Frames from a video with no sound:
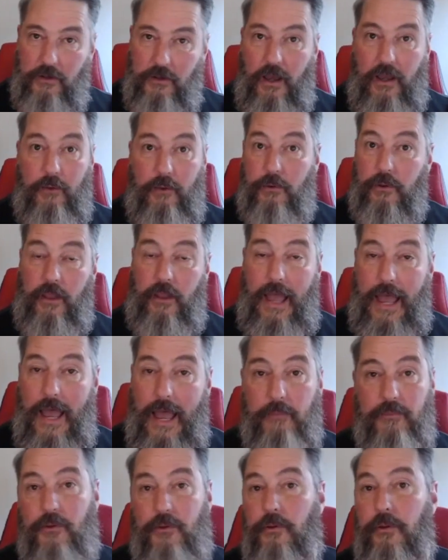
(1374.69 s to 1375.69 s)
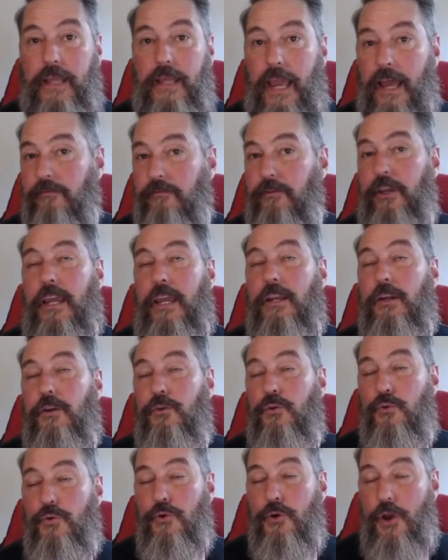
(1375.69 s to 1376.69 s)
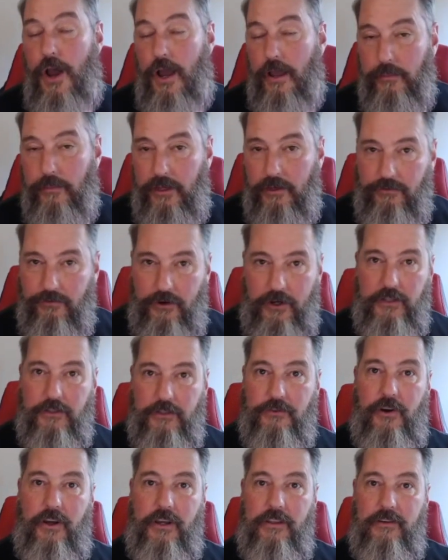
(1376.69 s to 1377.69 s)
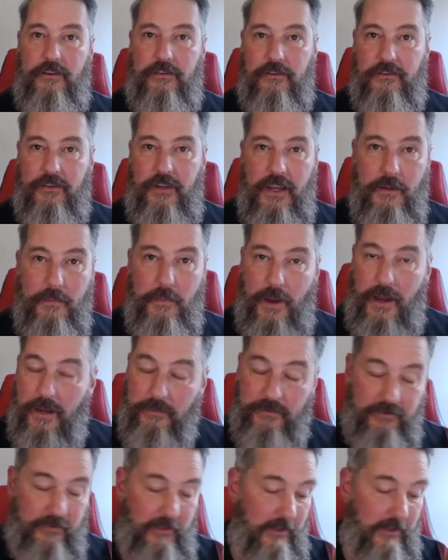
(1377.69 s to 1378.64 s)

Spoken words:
I will absolutely advocate, do not be afraid to try these estate pipes.